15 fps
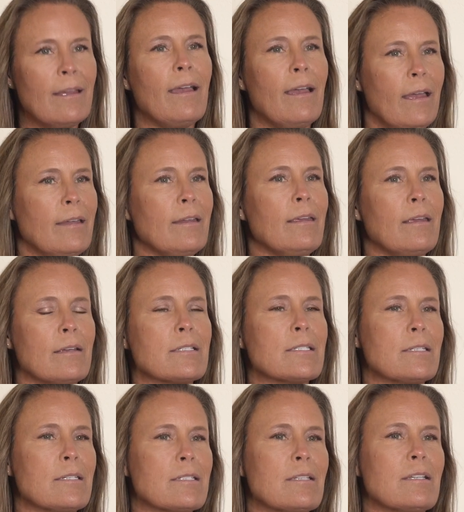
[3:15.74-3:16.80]
and
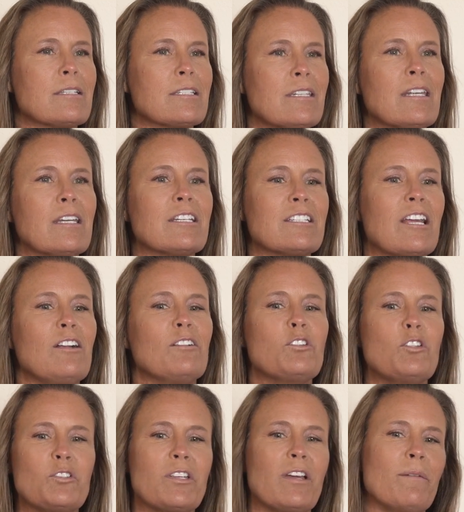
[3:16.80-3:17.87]
he's listening, because
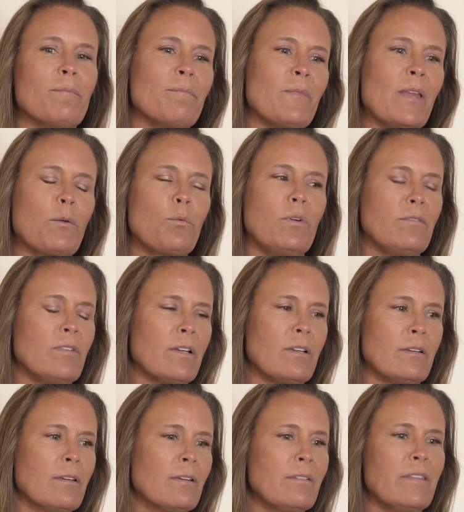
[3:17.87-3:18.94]
I'll do something, like we've
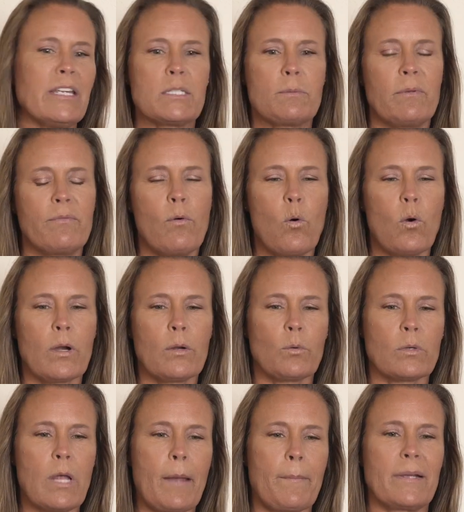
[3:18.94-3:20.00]
done things before
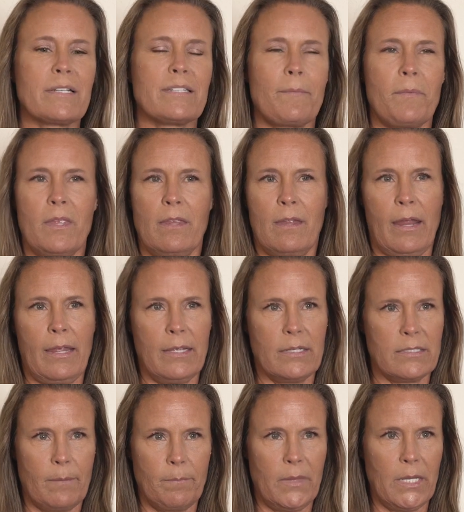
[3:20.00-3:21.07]
and we're talking about something and I
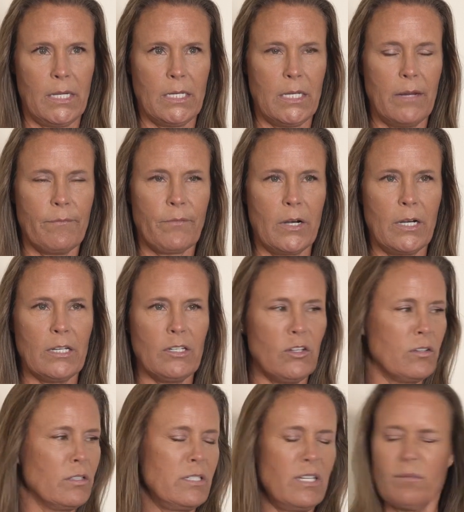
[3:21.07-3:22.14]
hit something different
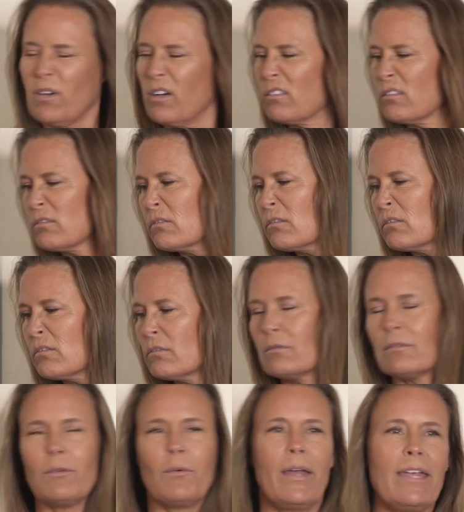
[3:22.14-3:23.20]
and you can see him go,
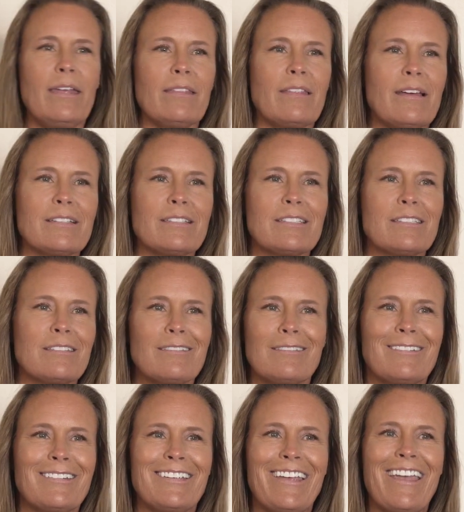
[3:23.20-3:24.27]
wait, that's
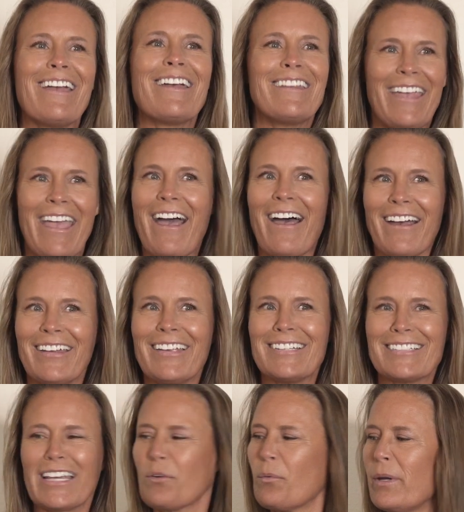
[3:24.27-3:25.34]
yeah.
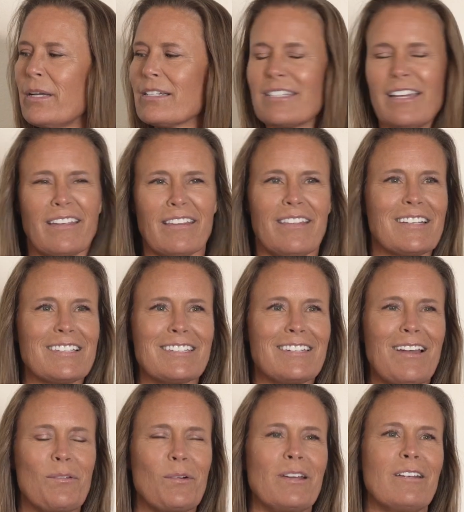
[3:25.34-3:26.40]
He's like, wait a second,
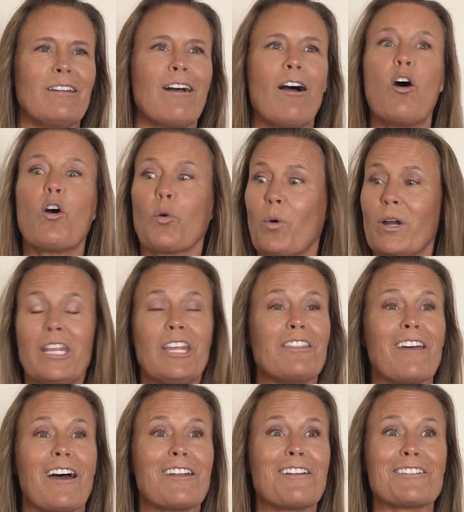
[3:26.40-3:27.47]
that's not what he
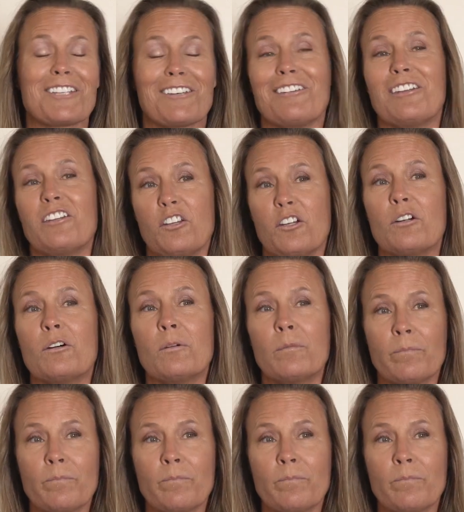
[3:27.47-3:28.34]
thought I was gonna do.